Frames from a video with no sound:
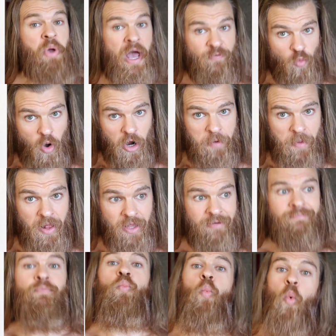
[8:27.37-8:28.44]
you have
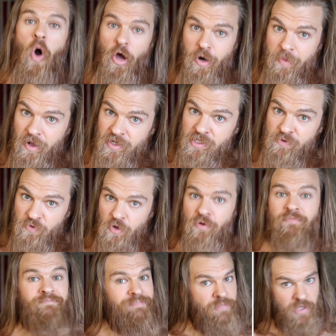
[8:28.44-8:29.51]
watermelon, watermelon's
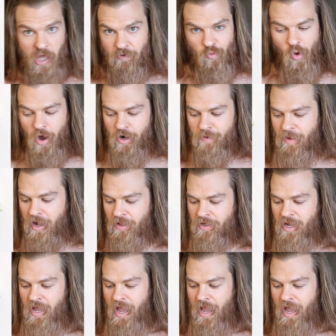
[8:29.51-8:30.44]
fruit, love watermelon,